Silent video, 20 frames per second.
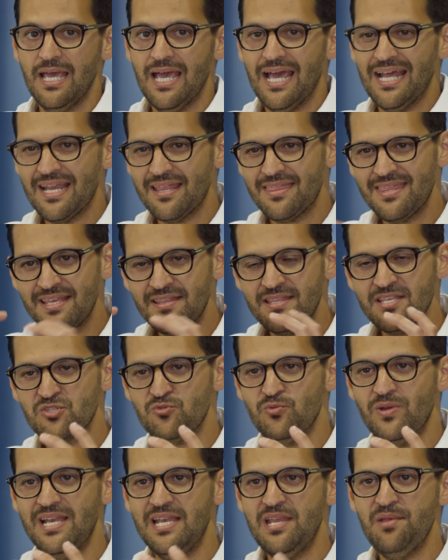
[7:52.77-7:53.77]
And I think this
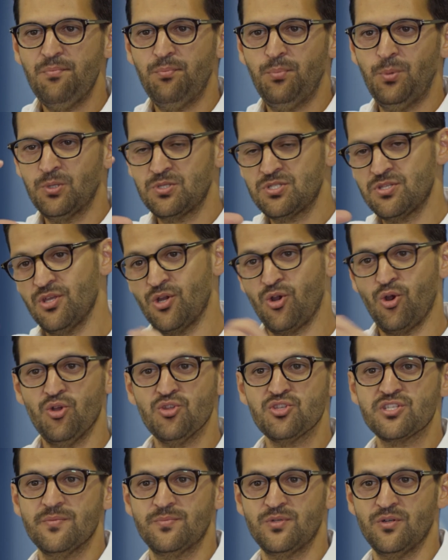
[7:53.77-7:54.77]
really puts the
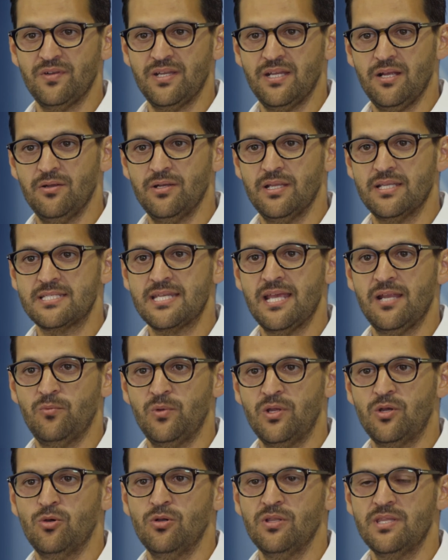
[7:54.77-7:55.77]
concept on its head. We
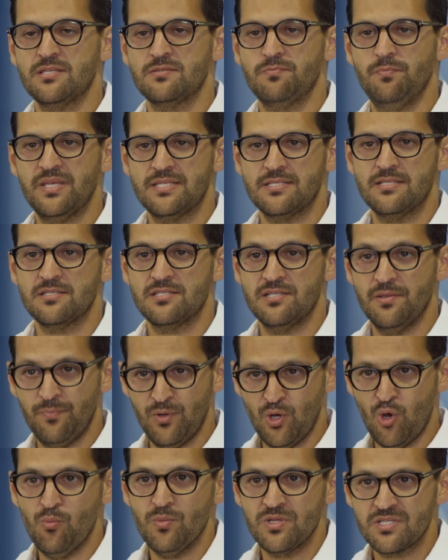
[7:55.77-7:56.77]
call this business
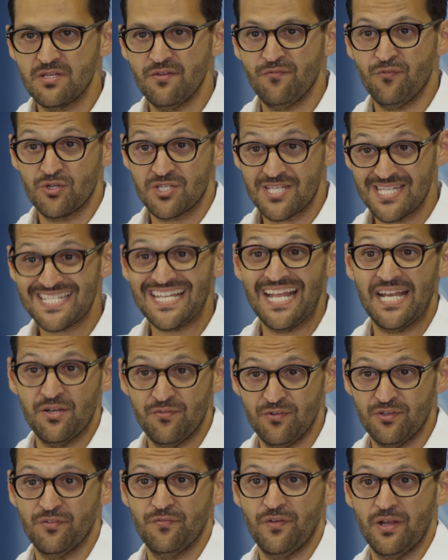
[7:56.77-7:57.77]
diplomacy for
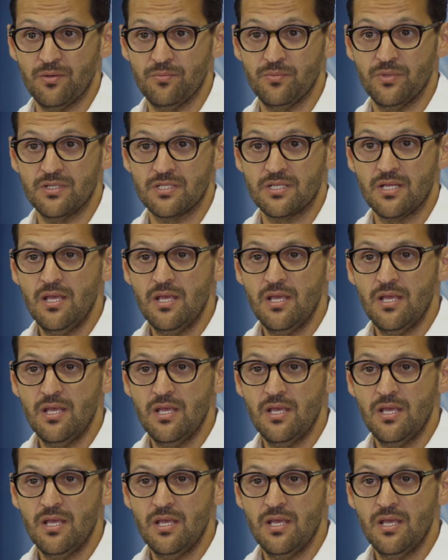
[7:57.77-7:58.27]
sustainable development.